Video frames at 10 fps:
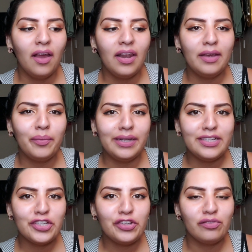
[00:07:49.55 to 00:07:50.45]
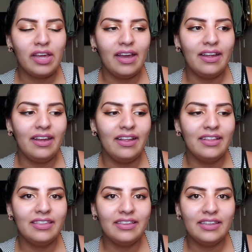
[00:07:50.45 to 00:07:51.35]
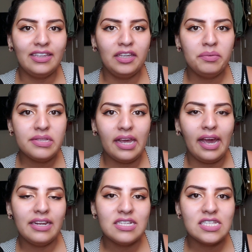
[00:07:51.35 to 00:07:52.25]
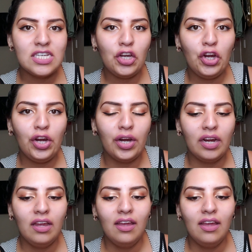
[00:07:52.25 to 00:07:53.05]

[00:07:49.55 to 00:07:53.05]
Like, why did she do that? And he was like, I didn't see her.